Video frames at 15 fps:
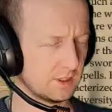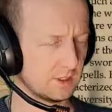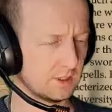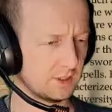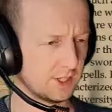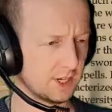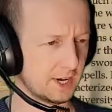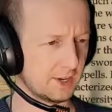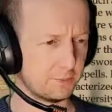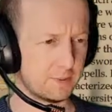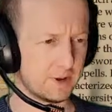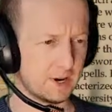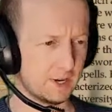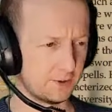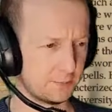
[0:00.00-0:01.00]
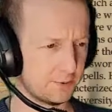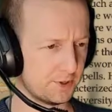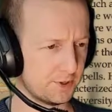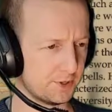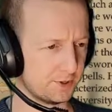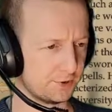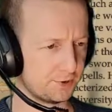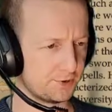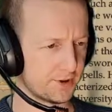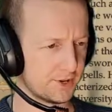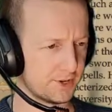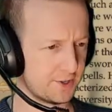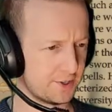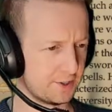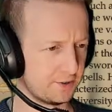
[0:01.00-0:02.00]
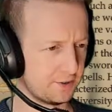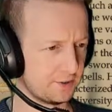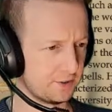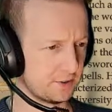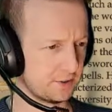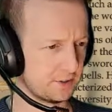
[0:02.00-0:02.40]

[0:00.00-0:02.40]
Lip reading: Okay, he's a battle expert and a strategist.